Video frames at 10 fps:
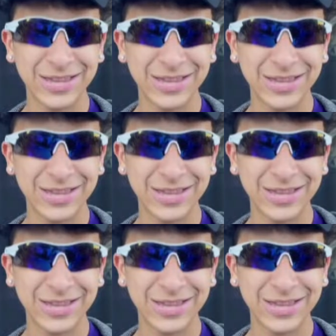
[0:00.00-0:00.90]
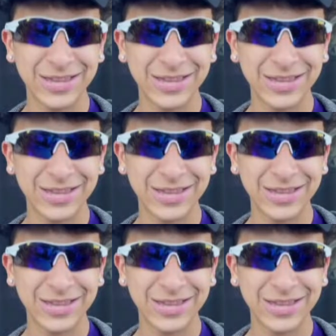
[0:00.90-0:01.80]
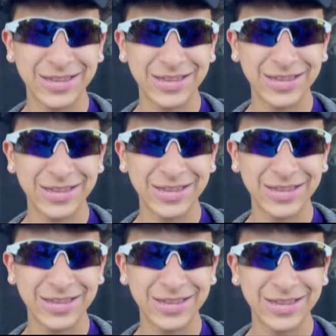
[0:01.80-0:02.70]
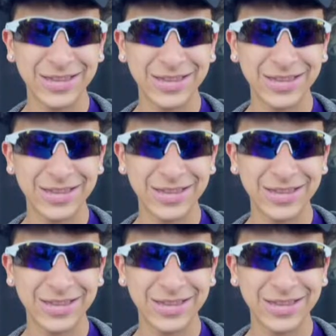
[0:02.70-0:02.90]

[no speech]